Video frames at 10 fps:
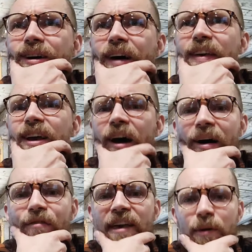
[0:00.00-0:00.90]
I think
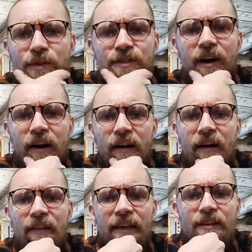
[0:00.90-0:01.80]
carving it would suck.
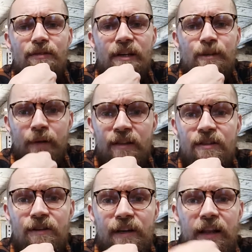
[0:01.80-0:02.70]
I think it's really splintery.